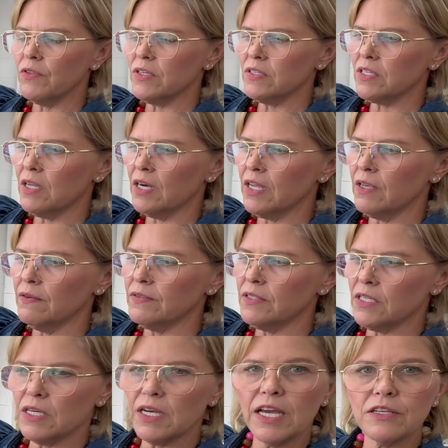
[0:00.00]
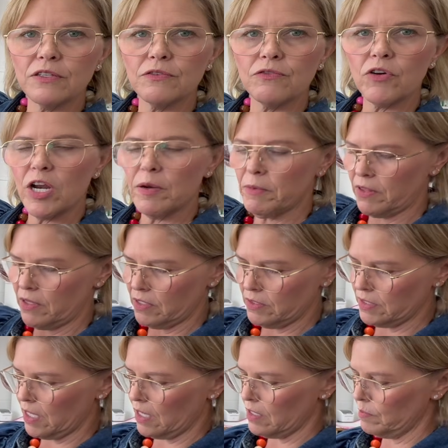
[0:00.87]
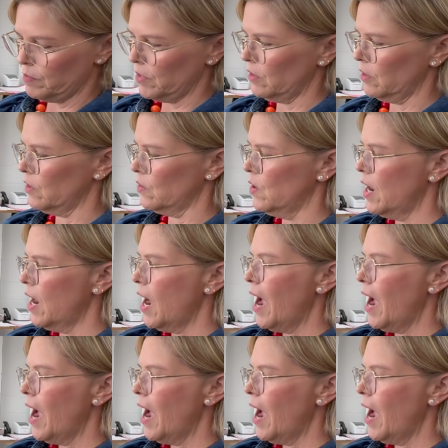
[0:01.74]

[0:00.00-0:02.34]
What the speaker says: This kind of gives it a nice frame on the inside of the pillow.